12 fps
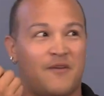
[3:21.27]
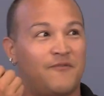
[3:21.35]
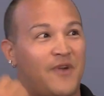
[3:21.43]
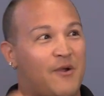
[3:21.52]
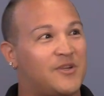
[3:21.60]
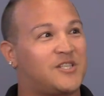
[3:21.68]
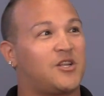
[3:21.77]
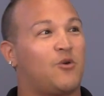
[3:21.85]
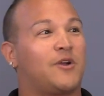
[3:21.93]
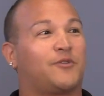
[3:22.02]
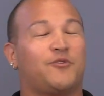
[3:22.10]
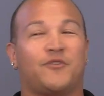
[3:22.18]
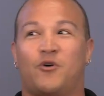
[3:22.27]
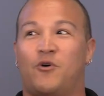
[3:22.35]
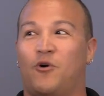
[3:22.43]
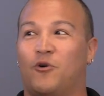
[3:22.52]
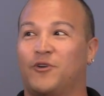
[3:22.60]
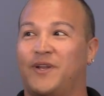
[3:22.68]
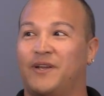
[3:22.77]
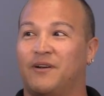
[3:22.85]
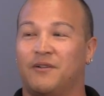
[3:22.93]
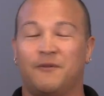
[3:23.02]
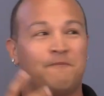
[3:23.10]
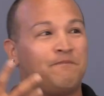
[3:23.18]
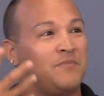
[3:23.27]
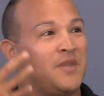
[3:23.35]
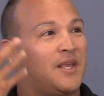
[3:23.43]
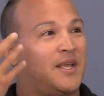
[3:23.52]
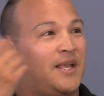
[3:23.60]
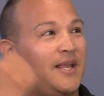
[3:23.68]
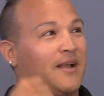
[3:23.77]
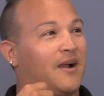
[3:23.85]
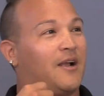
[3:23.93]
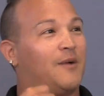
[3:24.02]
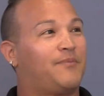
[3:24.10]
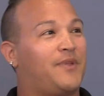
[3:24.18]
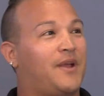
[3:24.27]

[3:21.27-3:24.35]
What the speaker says: very stoic through the whole ordeal. He got up